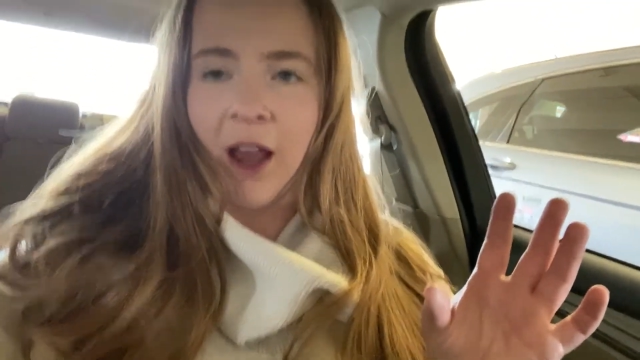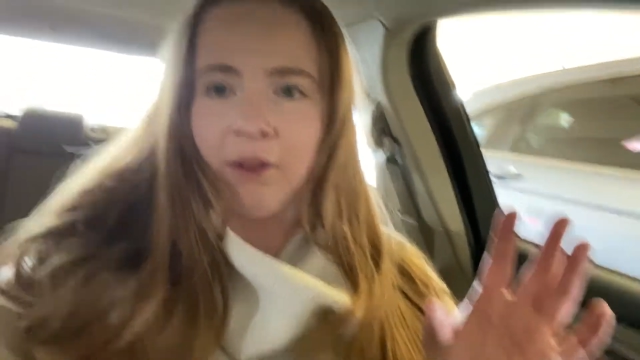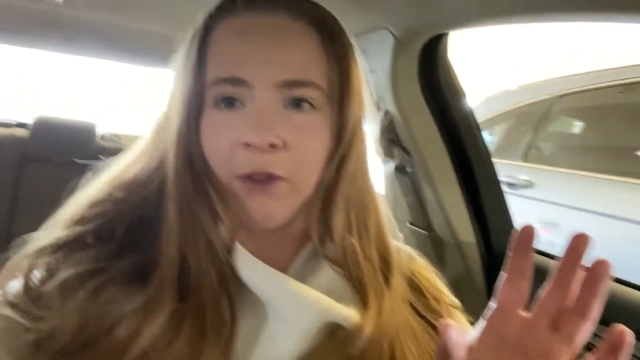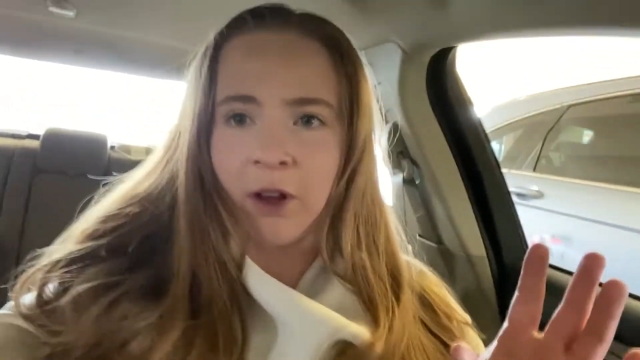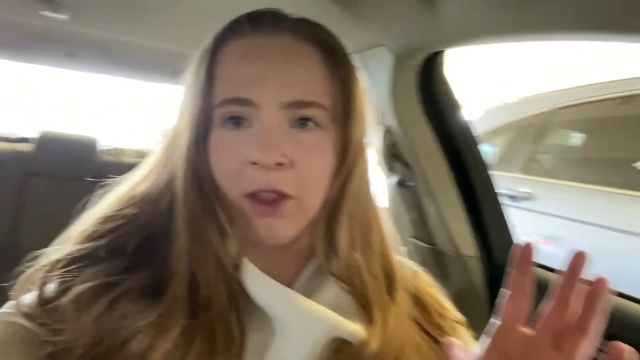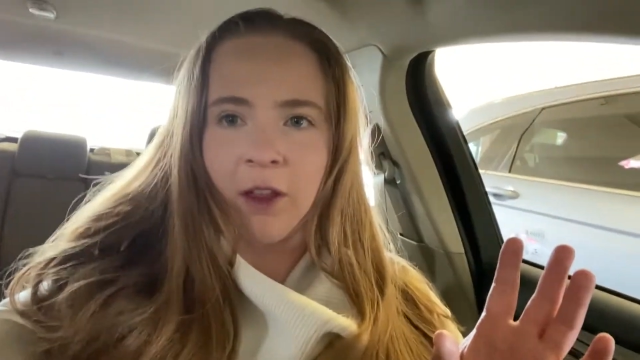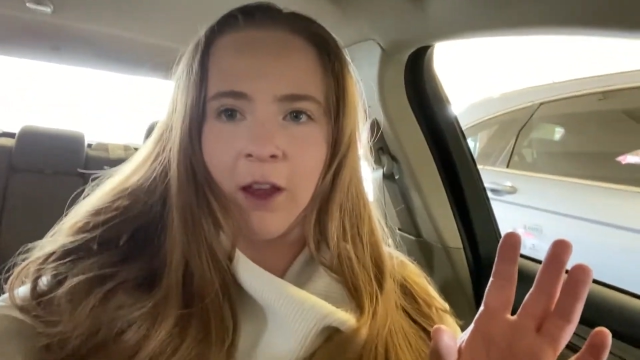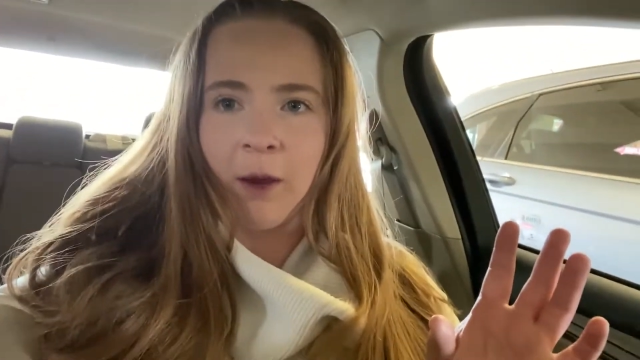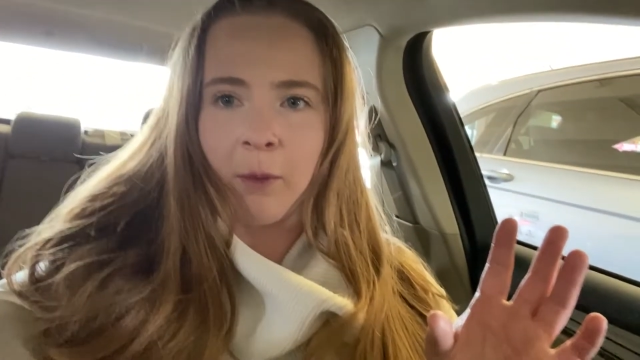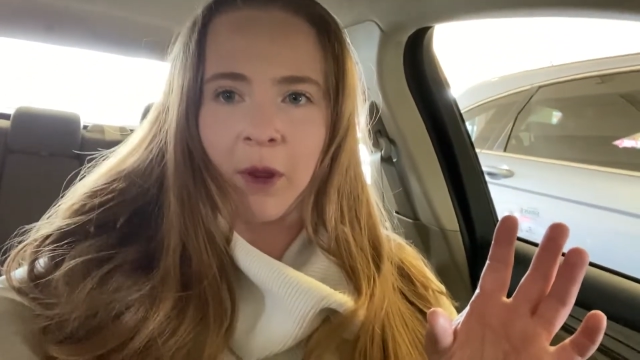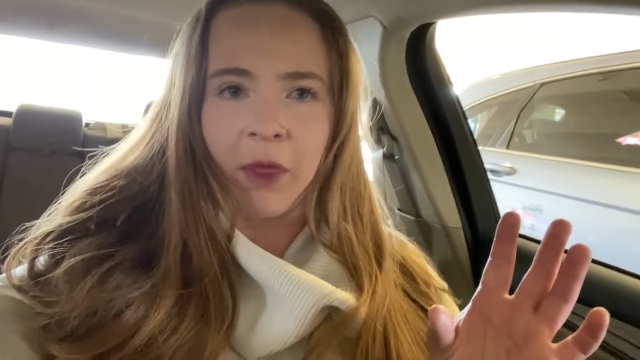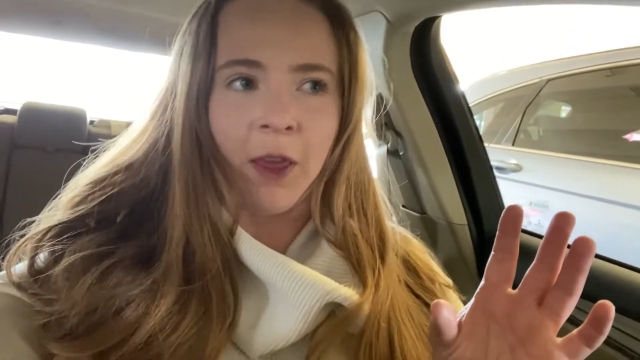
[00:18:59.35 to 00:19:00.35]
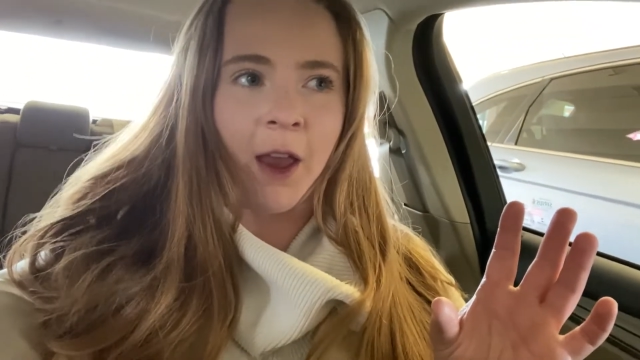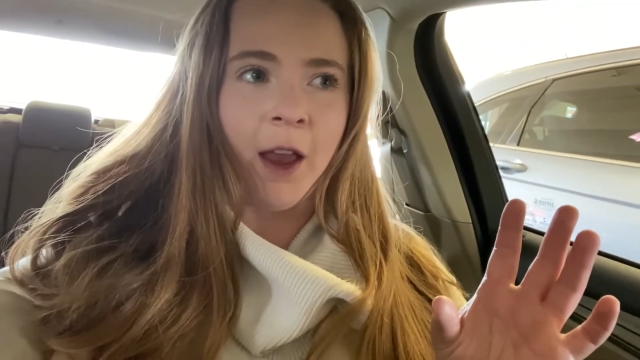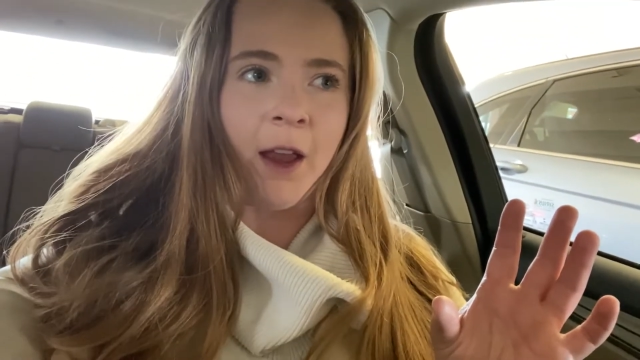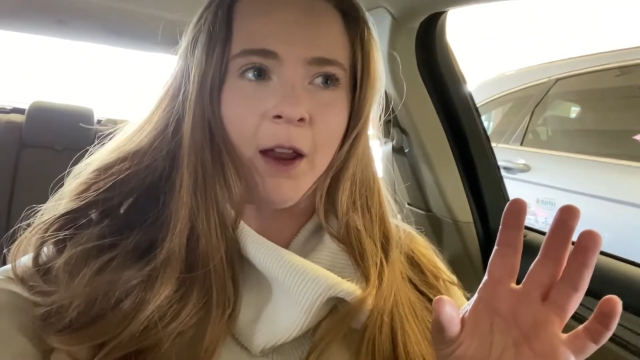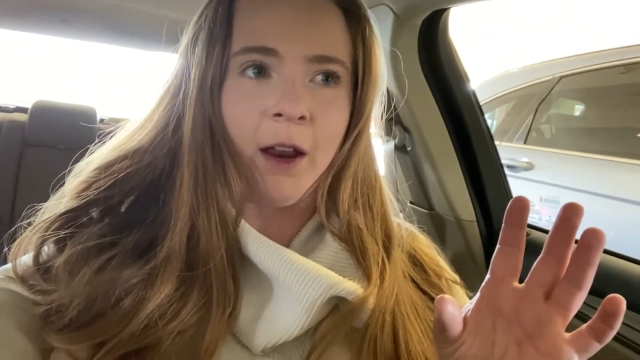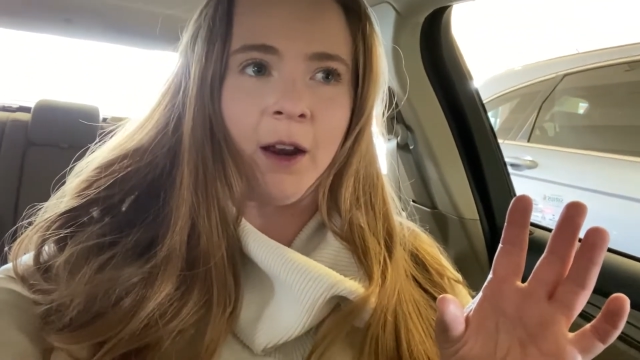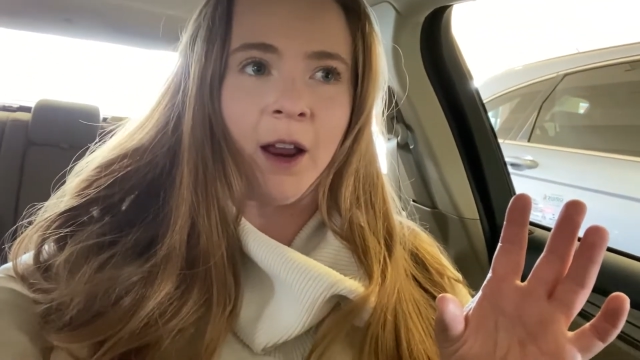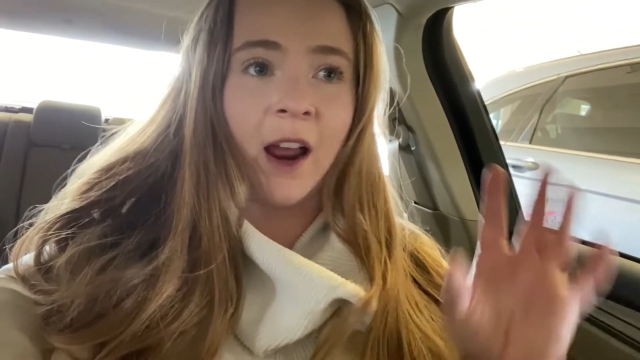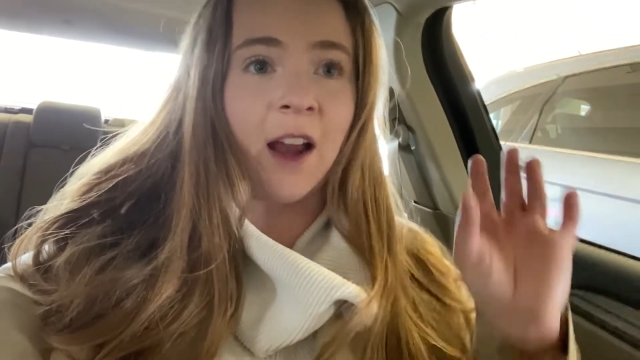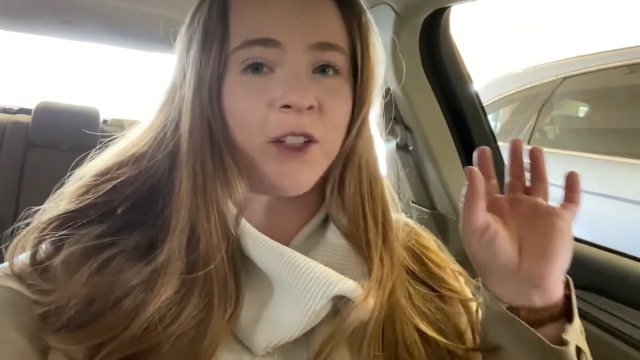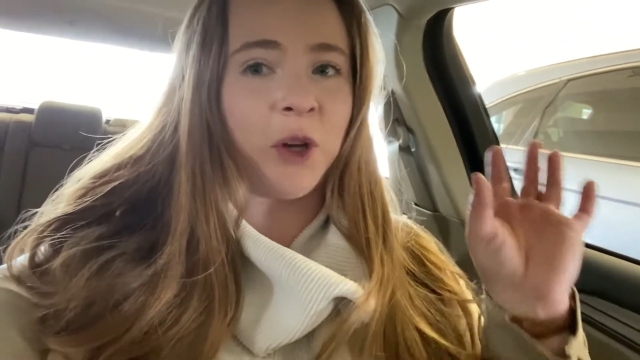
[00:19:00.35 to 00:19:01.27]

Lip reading: everything, but then I had